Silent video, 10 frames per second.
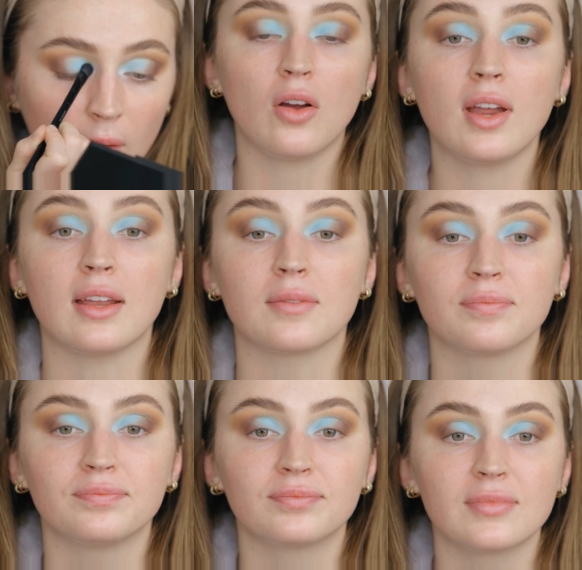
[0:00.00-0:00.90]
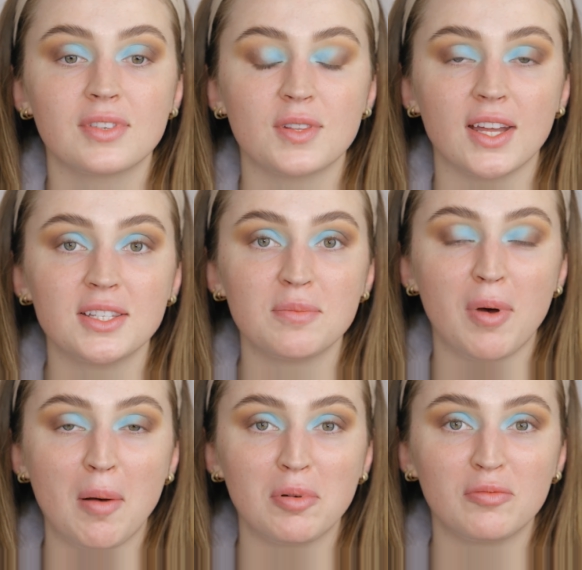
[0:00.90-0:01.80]
All right. So that's the
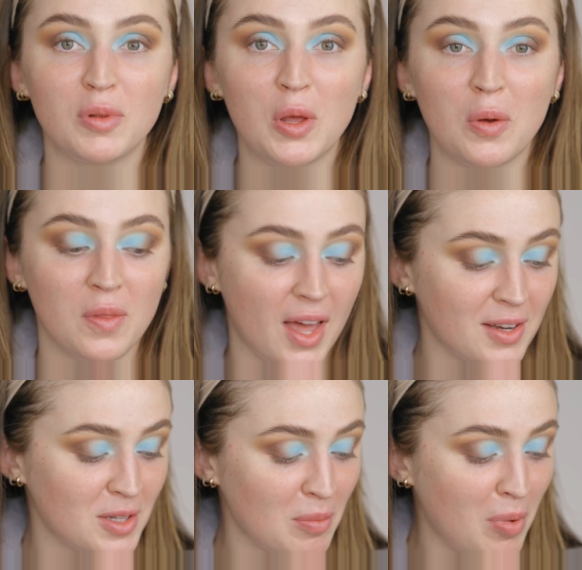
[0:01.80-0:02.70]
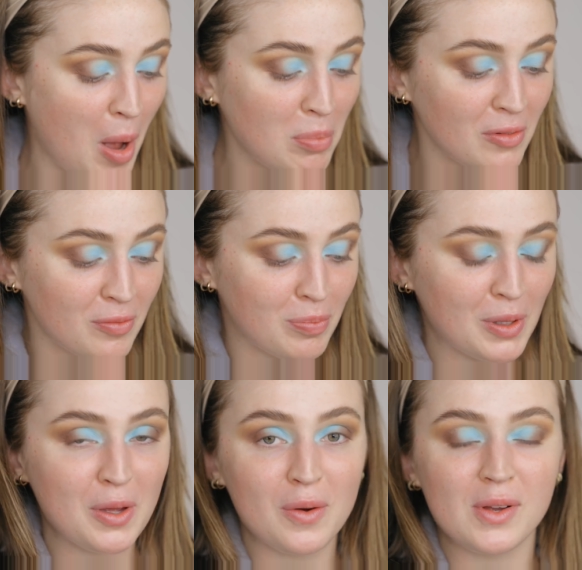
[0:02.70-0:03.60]
pop of blue. That is our pop of
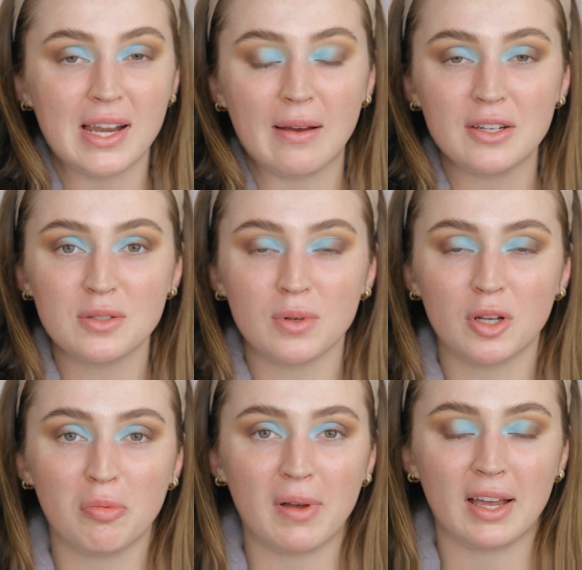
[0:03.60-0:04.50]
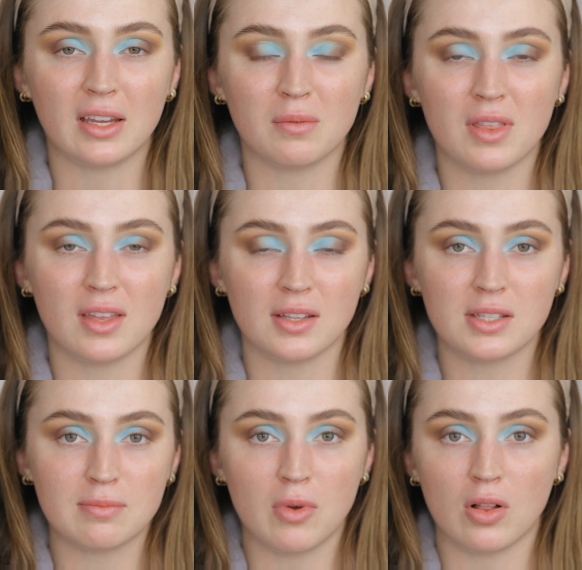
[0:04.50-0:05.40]
blue. Now I just want to go back in with that
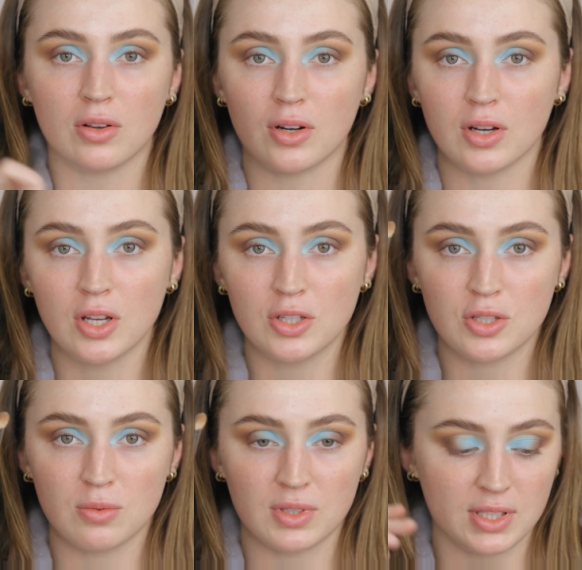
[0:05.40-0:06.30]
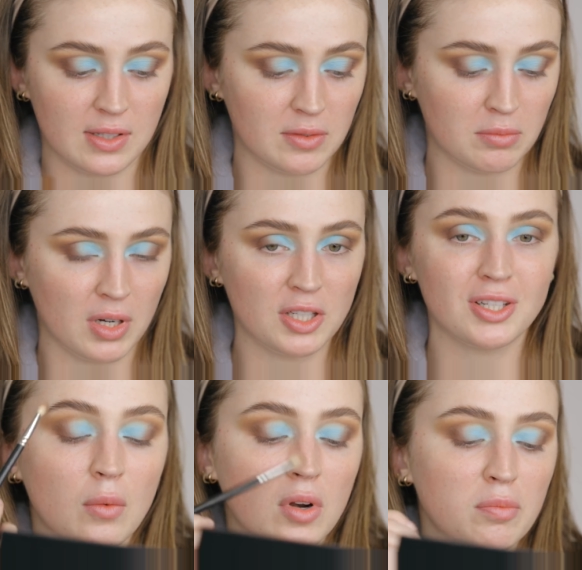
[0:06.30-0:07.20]
smaller 217 brush.
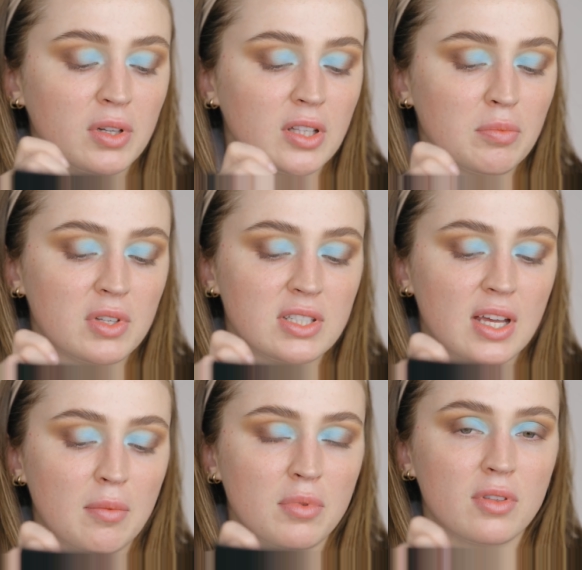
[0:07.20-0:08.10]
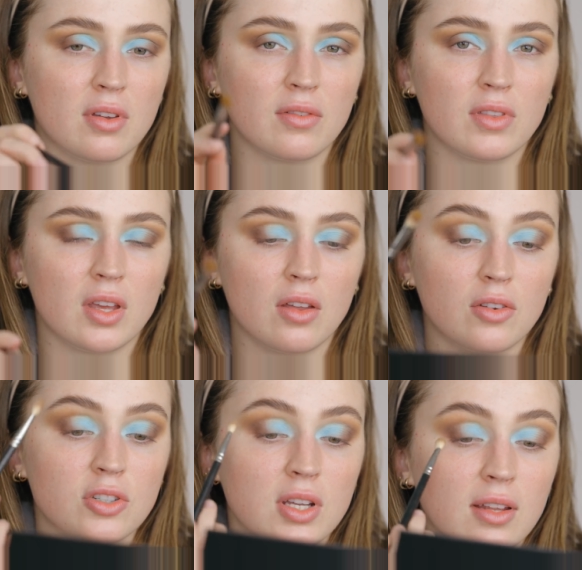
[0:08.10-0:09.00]
I want to build up the depth of the
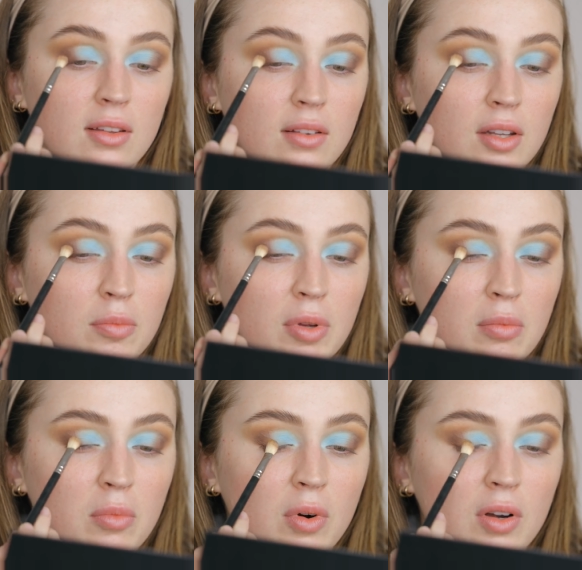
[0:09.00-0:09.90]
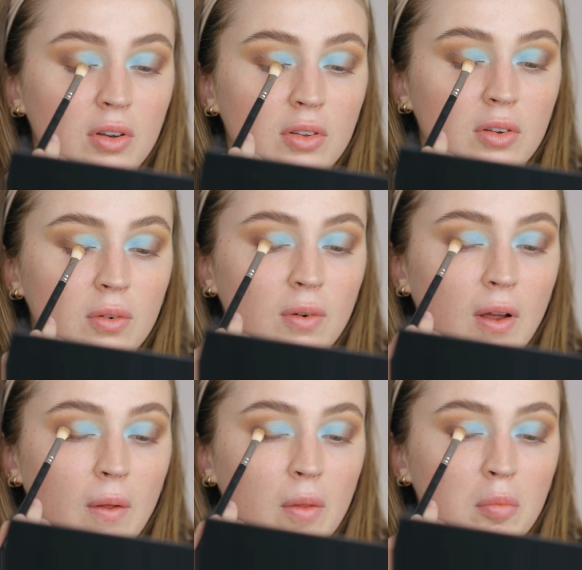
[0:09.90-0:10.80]
other shades a little bit more just
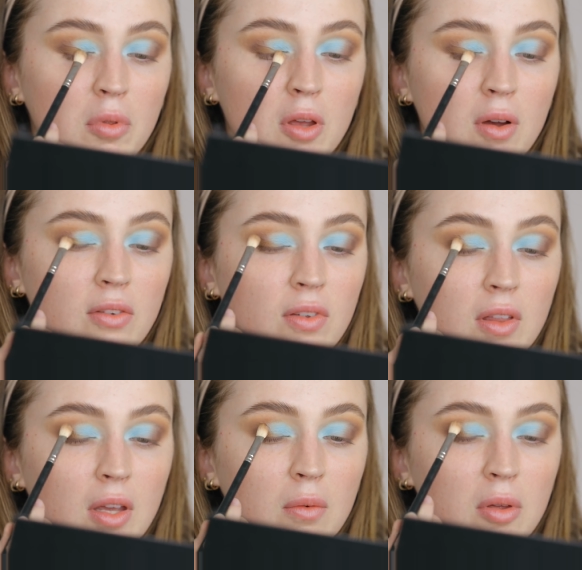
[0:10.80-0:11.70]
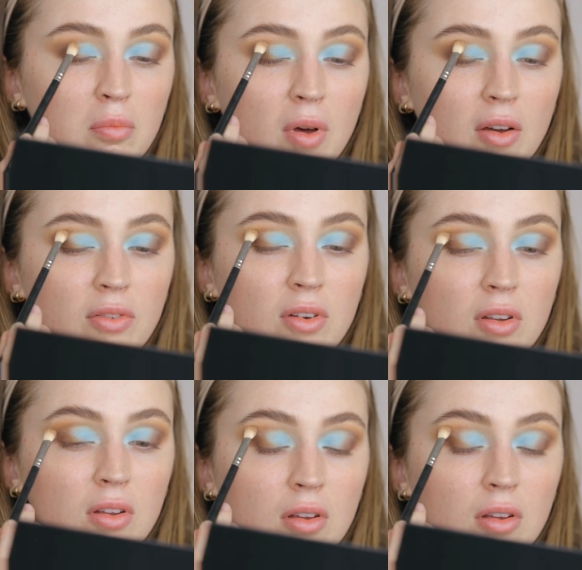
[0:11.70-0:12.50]
around the blue. I feel like we buffed